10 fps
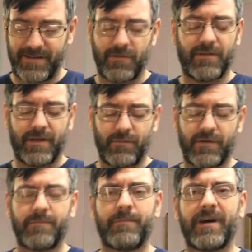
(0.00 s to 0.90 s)
you know, they
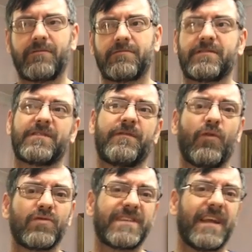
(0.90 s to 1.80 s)
were about
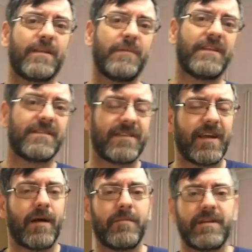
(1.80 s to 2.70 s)
4 centimeters
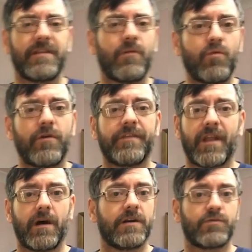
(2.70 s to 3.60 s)
diameter. They weren't
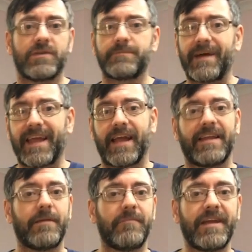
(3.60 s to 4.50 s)
the large ones by
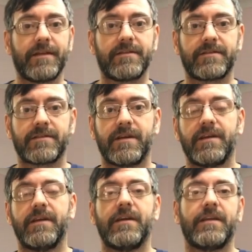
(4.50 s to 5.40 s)
any means.
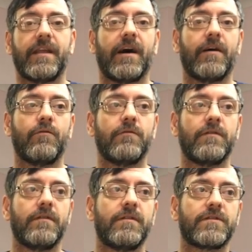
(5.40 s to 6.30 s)
Now,
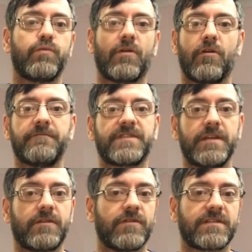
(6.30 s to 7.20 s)

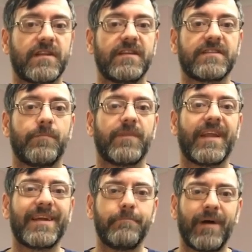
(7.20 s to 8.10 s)
Swarovski crystal is
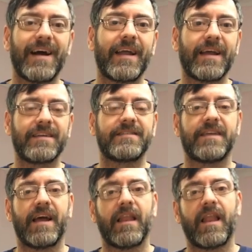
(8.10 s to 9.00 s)
something I buy and
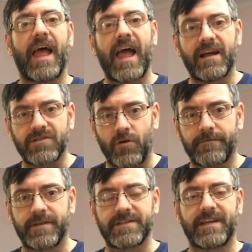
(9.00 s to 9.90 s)
sell as
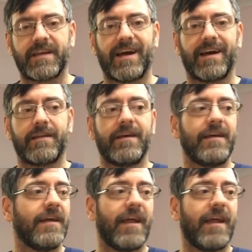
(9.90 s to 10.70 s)
often as I can.